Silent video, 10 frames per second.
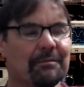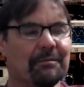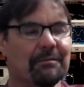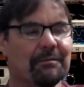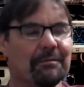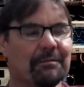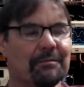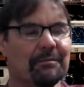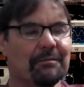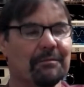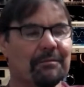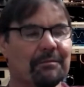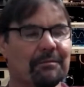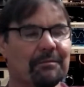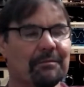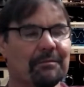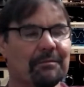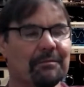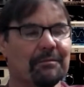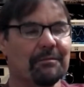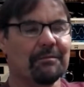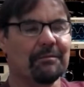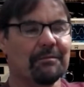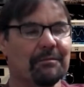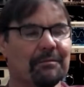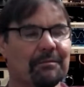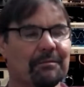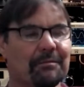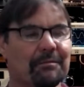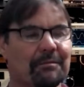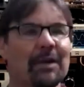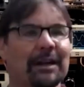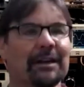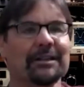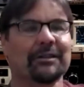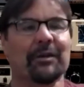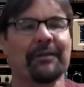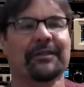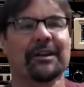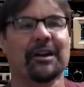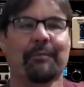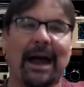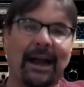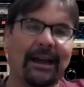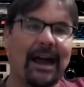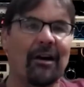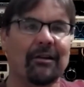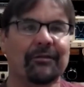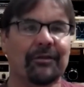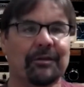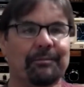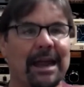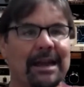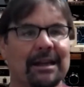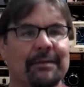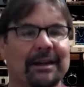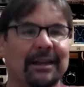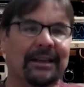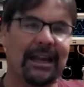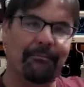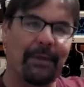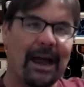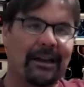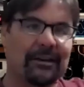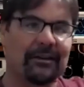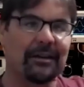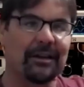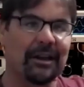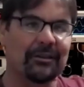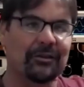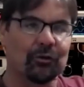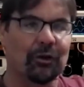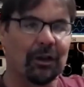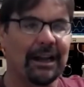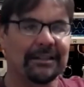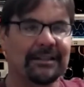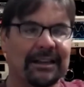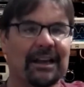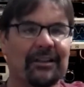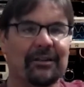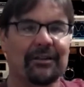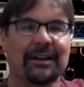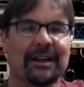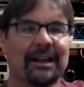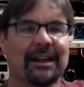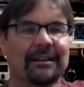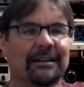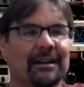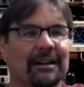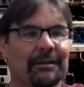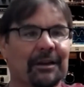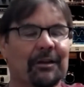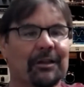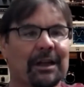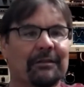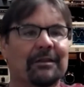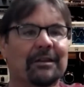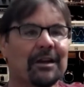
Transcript: a point in time where we we recognize that we've come back out of the pandemic and came back and, and socialized together, and uh, you know that